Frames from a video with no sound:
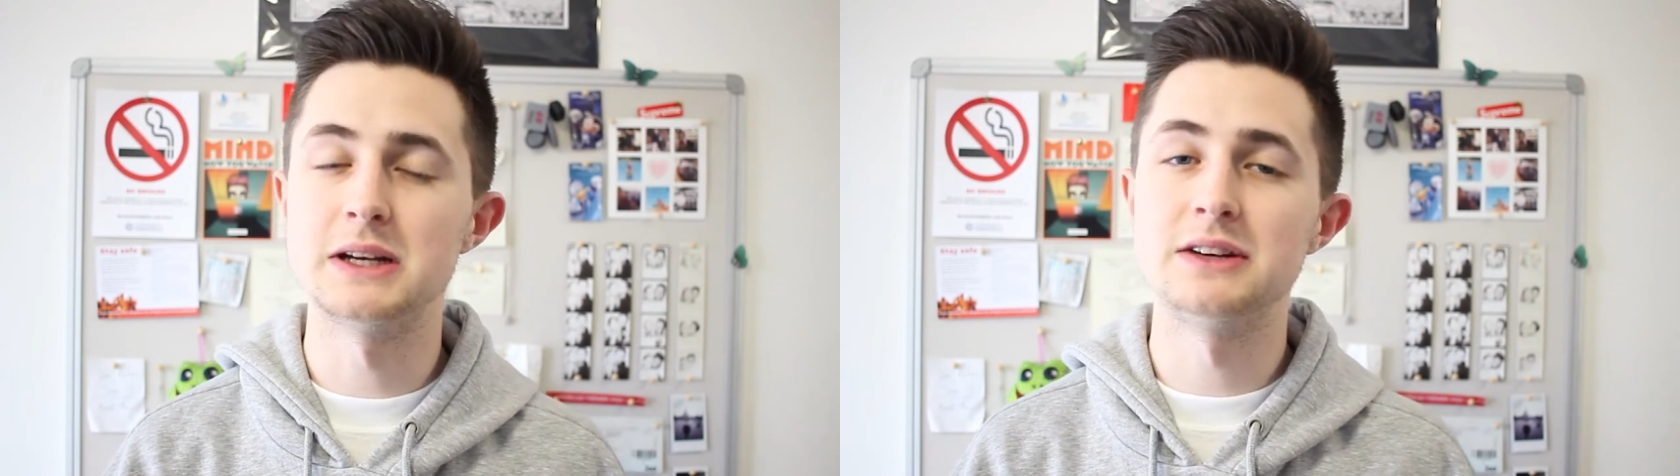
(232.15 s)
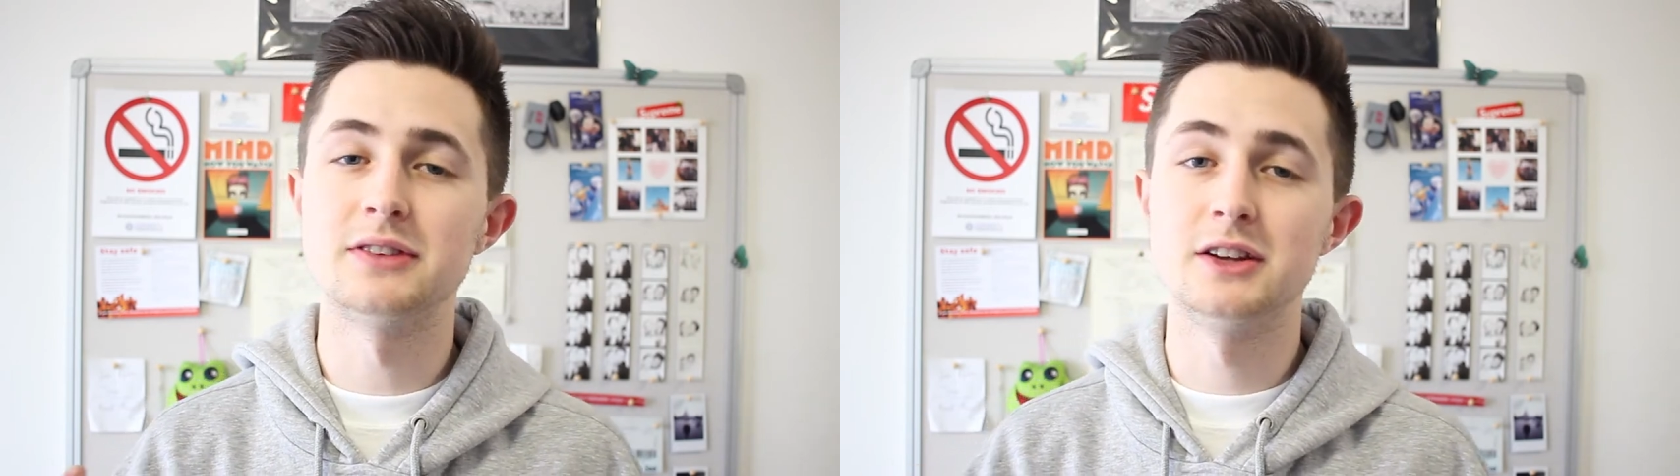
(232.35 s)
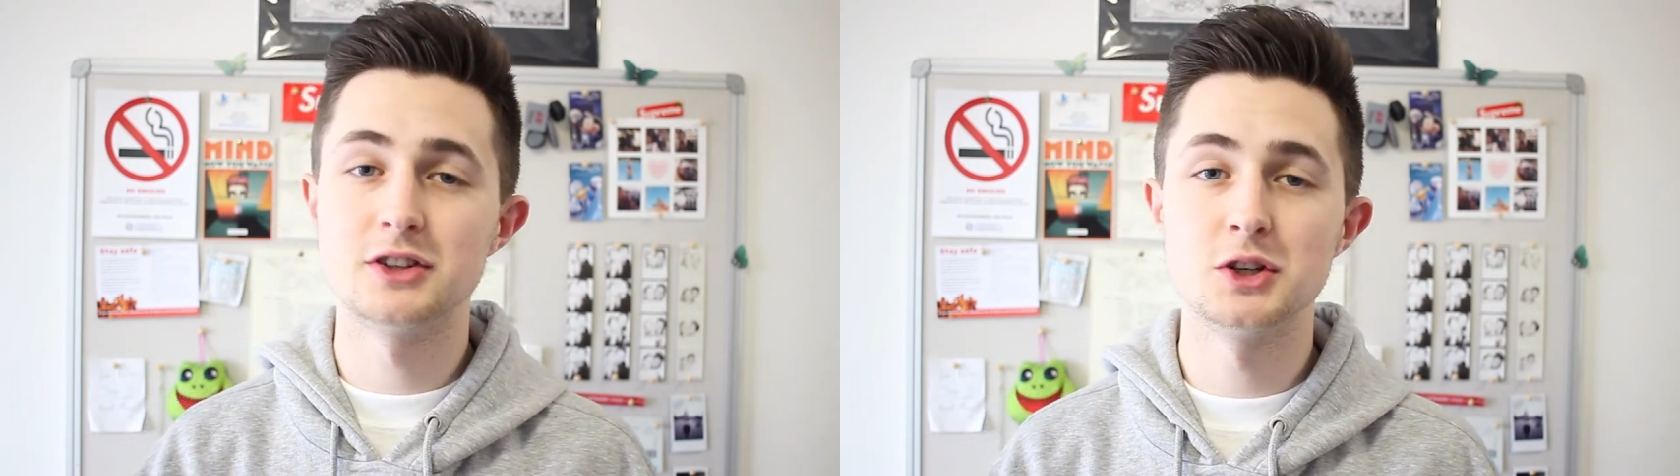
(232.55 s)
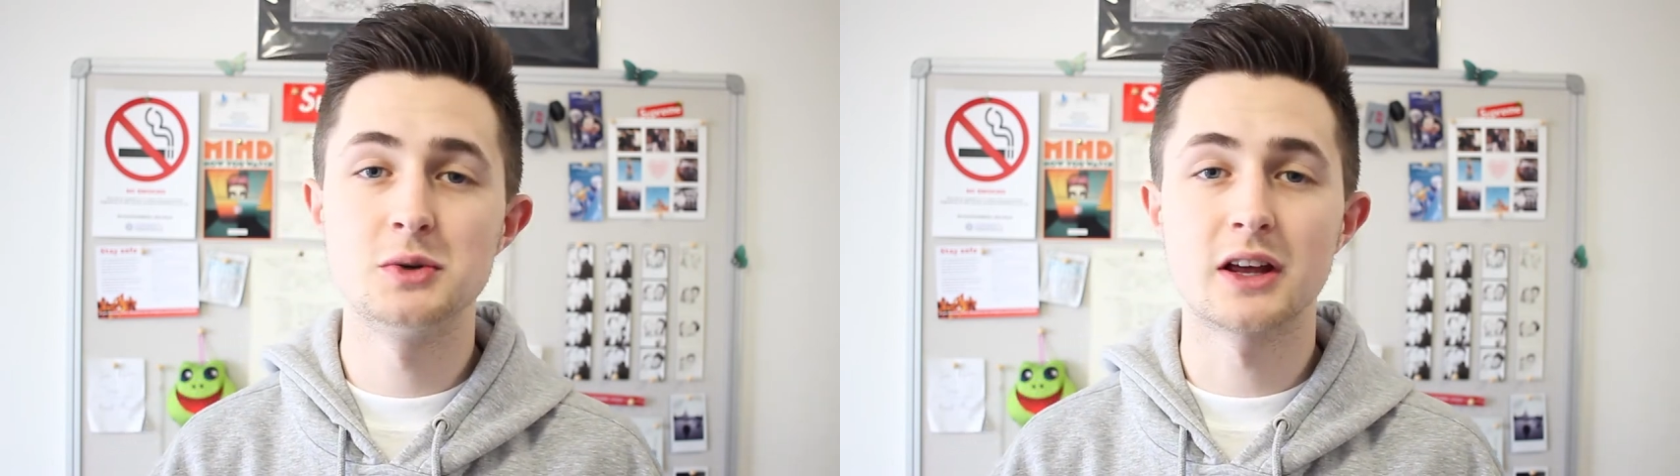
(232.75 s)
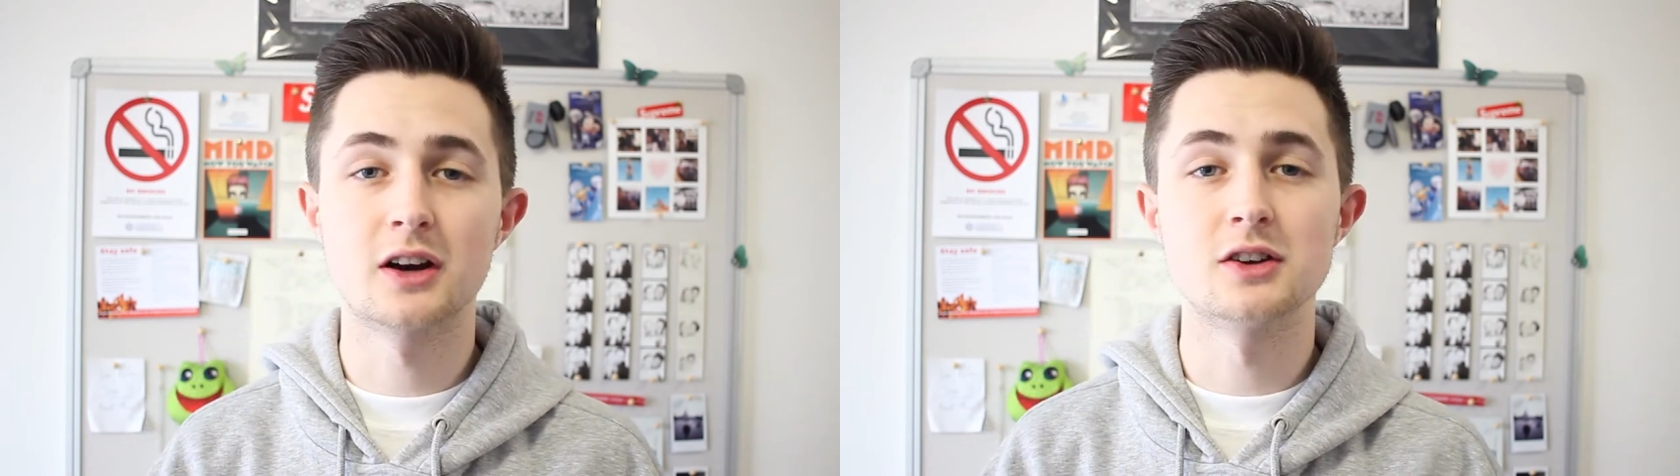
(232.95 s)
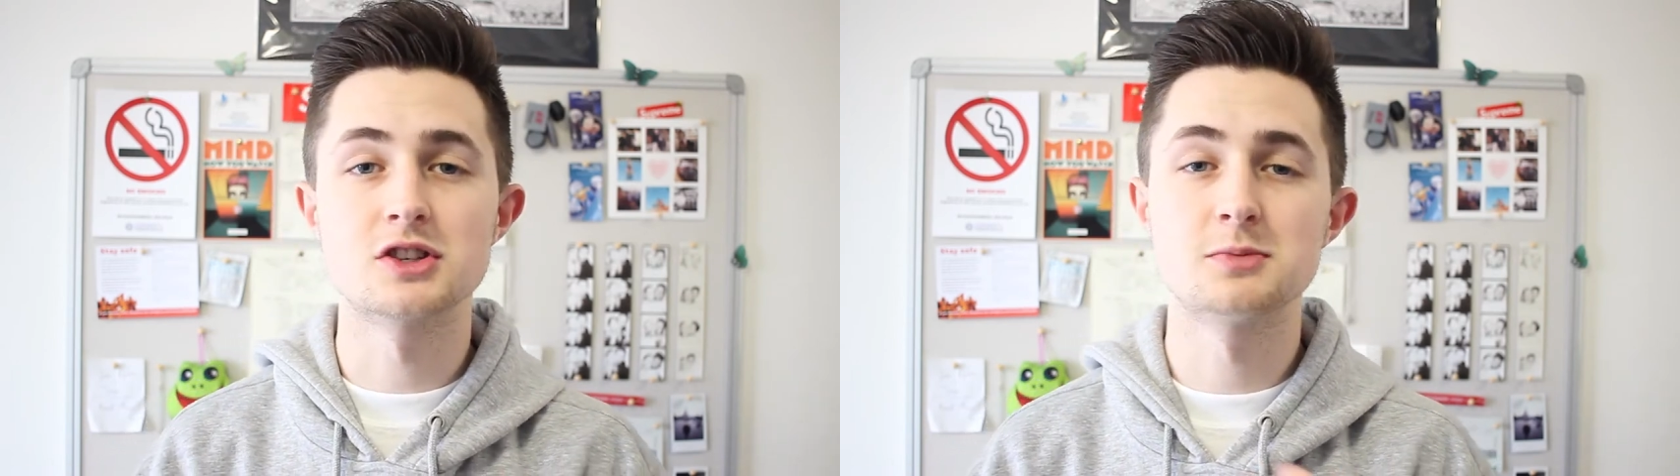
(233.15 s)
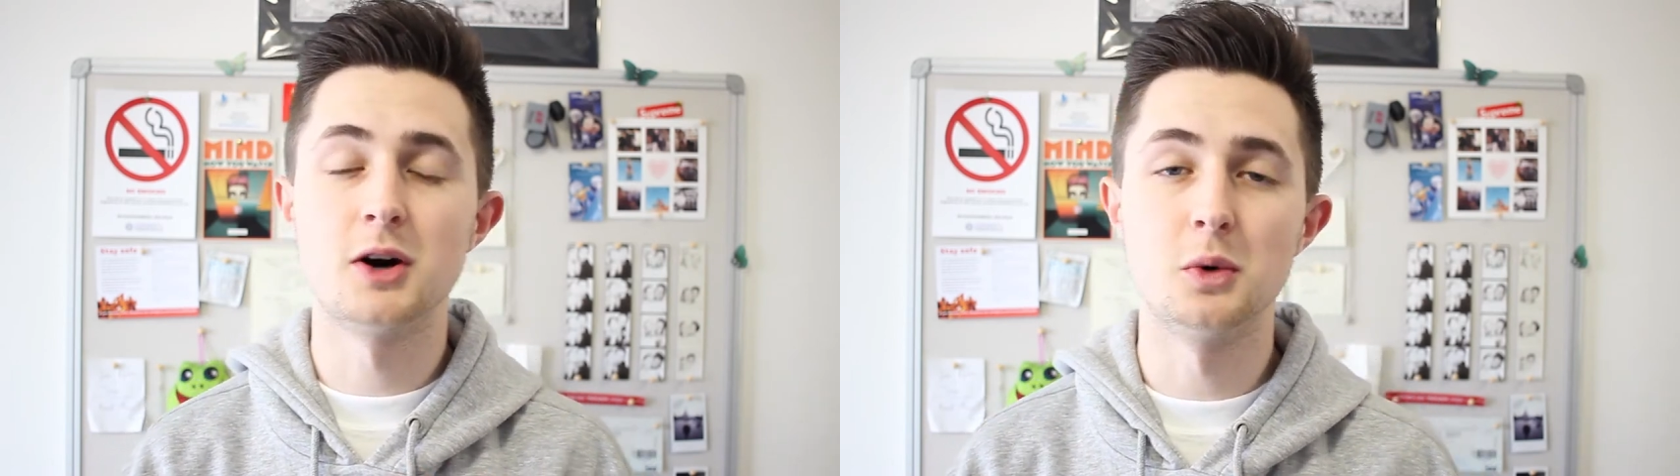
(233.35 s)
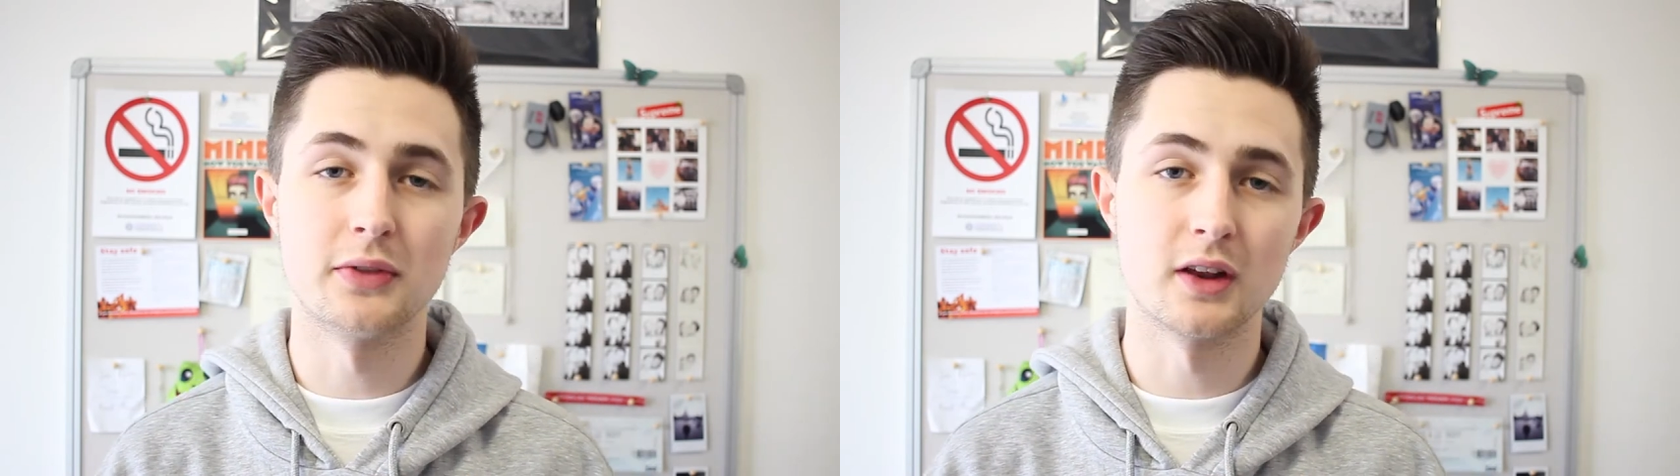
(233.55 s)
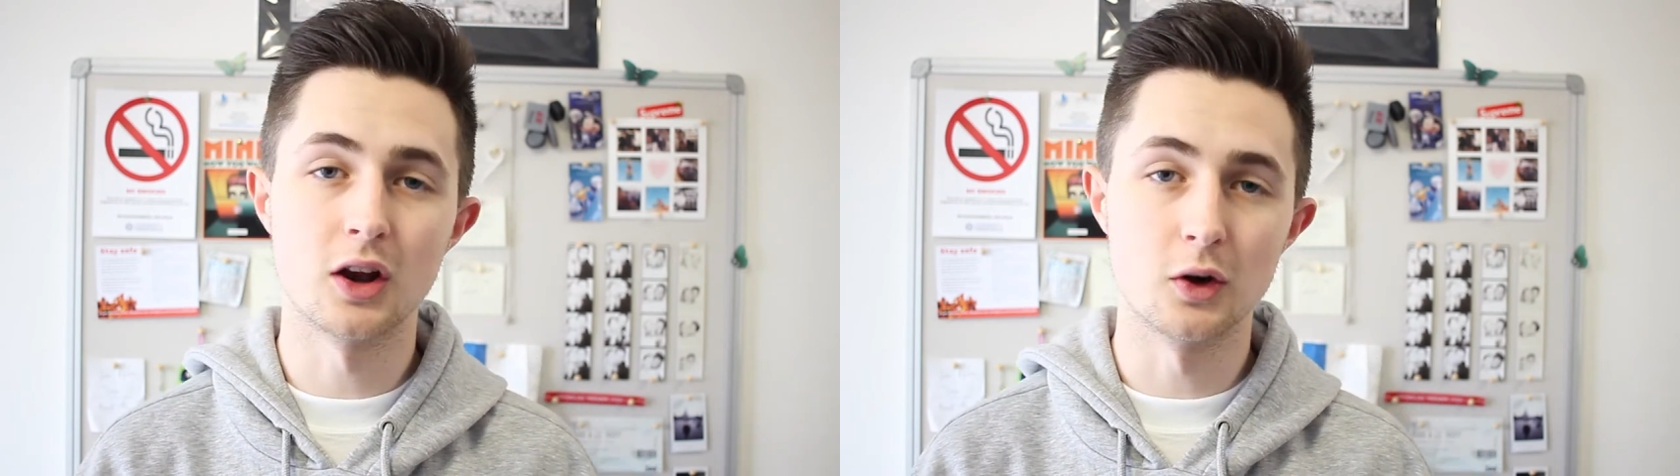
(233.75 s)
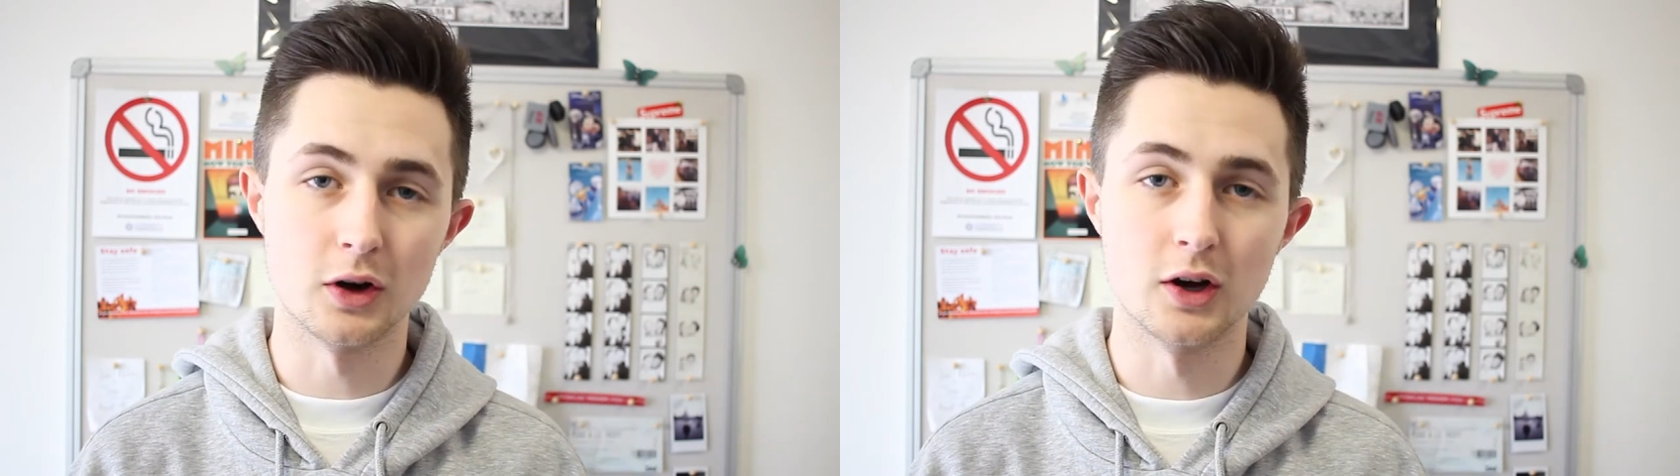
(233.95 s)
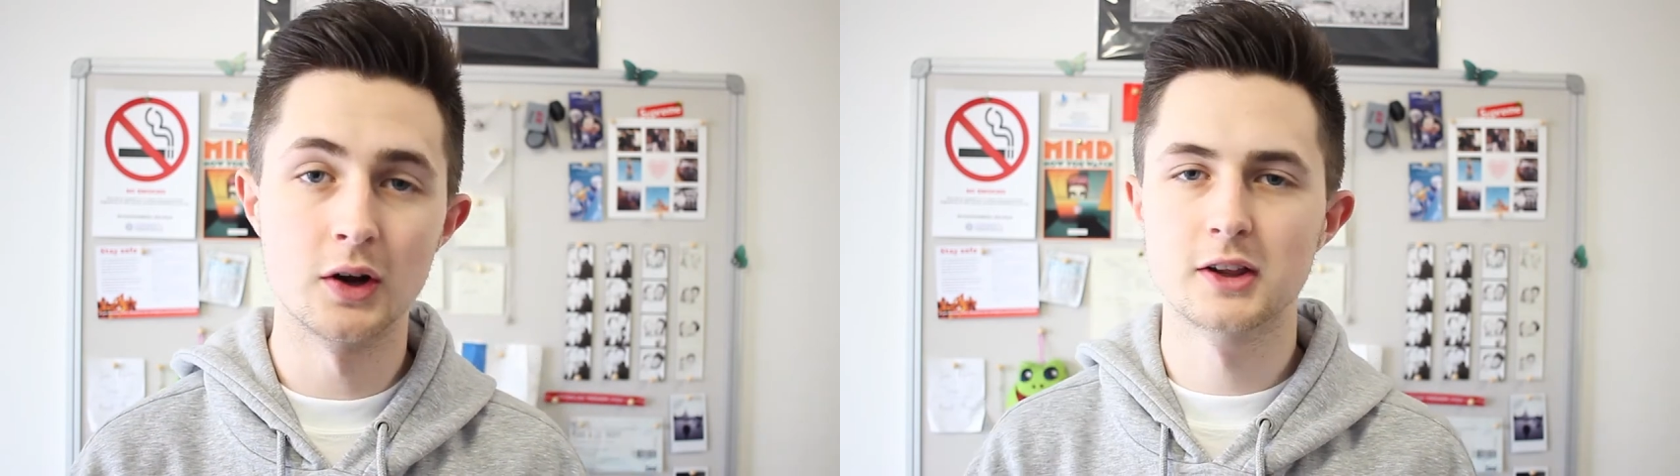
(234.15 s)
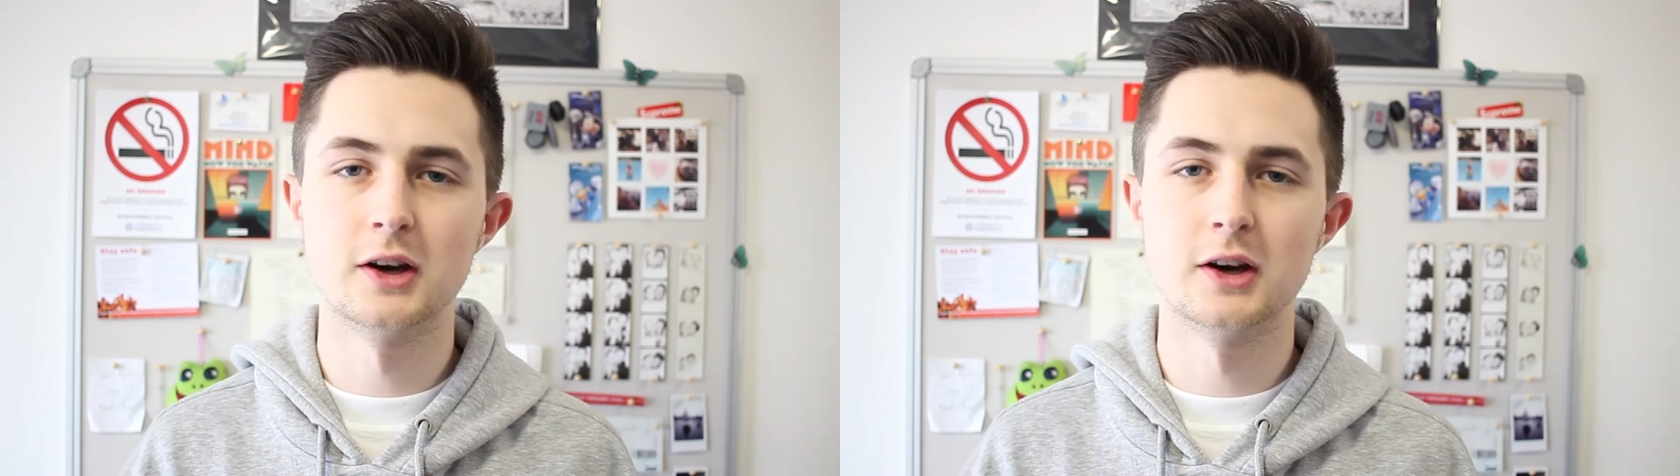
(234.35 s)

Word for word: but if they do, they're kind of smart with the logo.